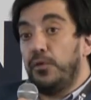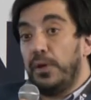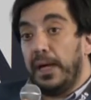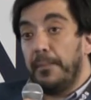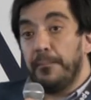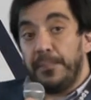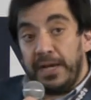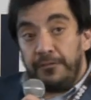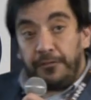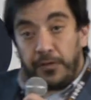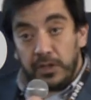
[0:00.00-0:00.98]
embed
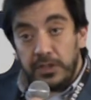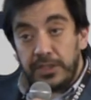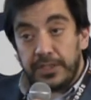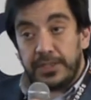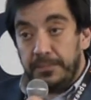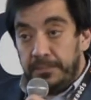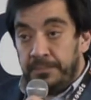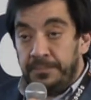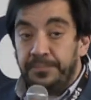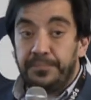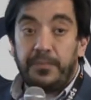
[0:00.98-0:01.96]
fonts,
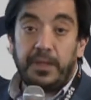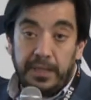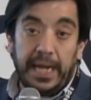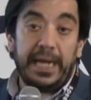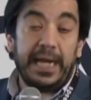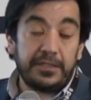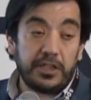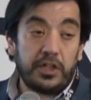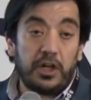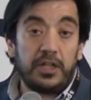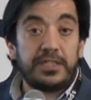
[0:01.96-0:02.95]
that has a
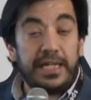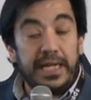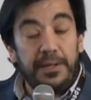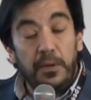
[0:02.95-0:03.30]
cost. And